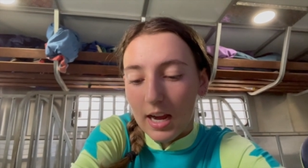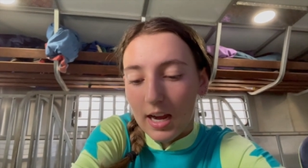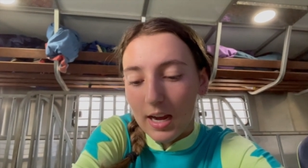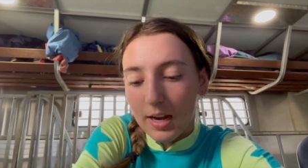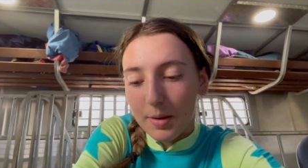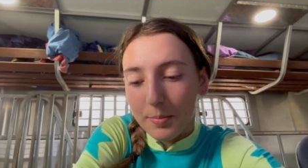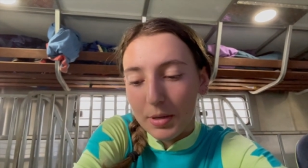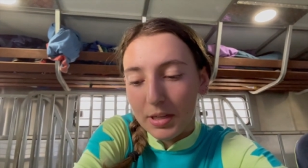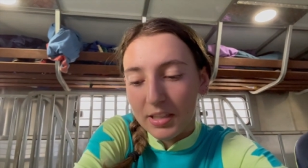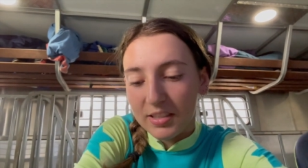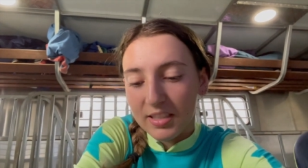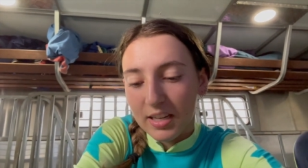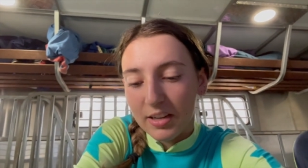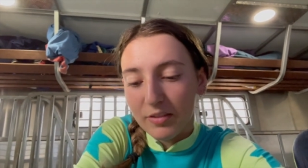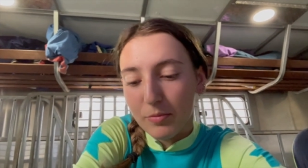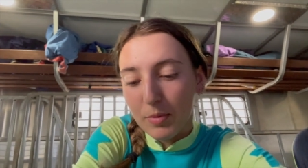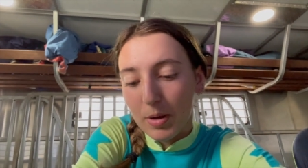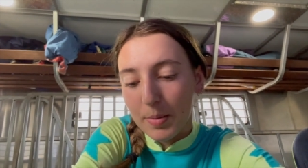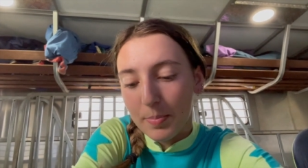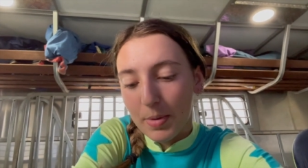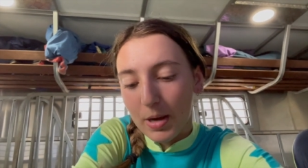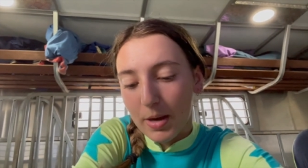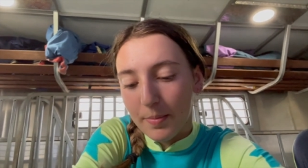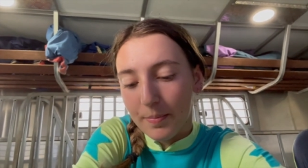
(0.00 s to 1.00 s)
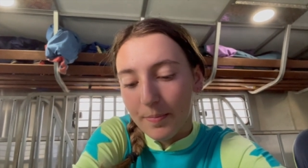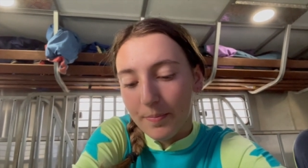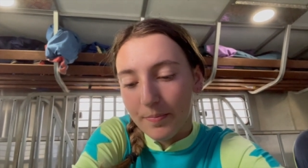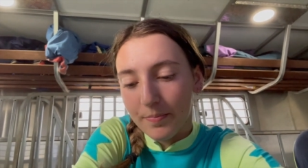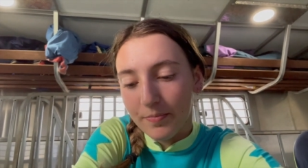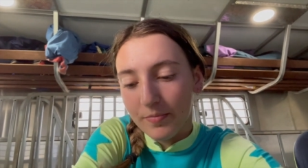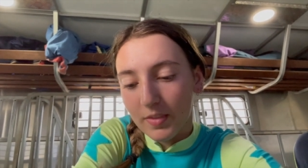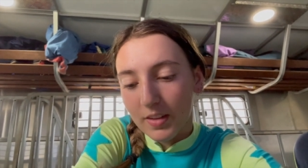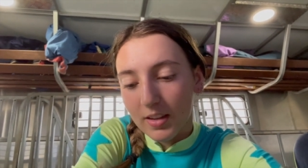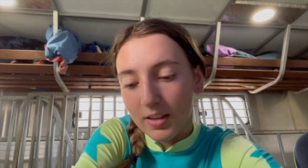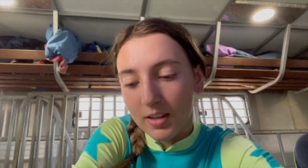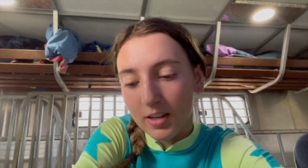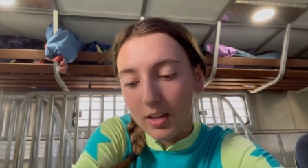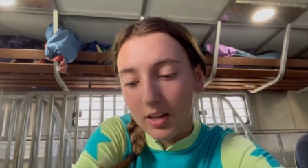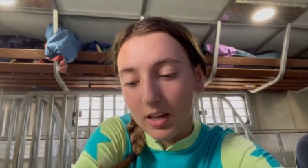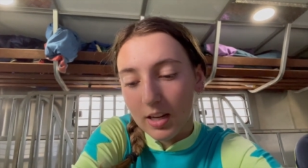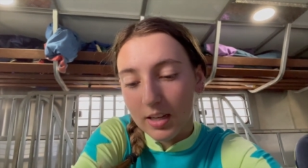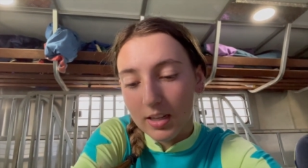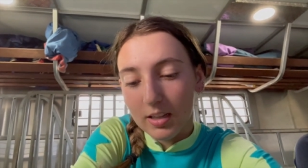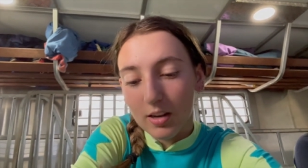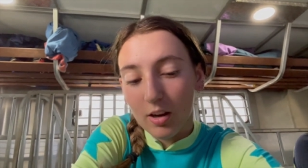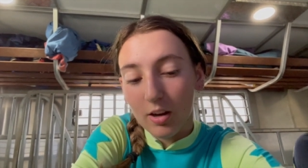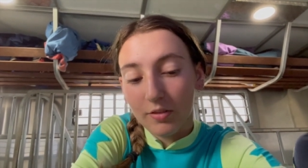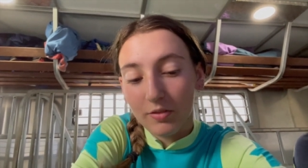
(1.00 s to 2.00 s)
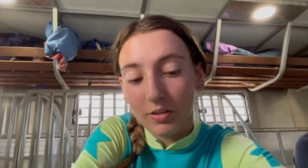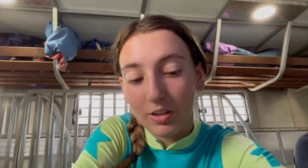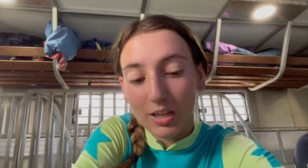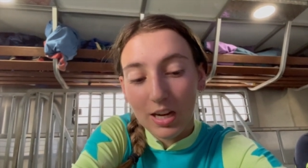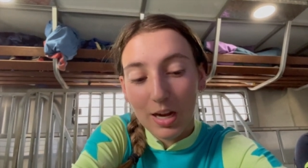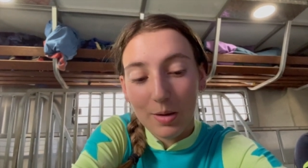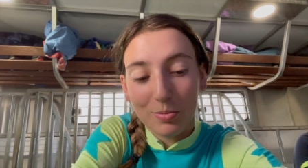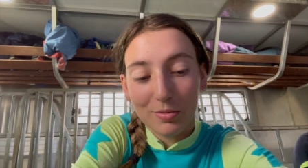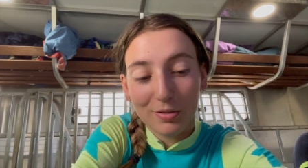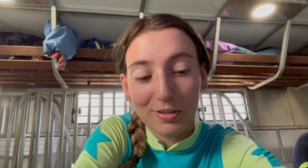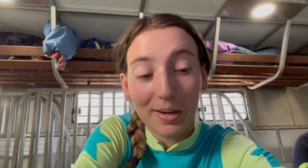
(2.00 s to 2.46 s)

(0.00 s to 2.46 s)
Um, he saved my bum over a couple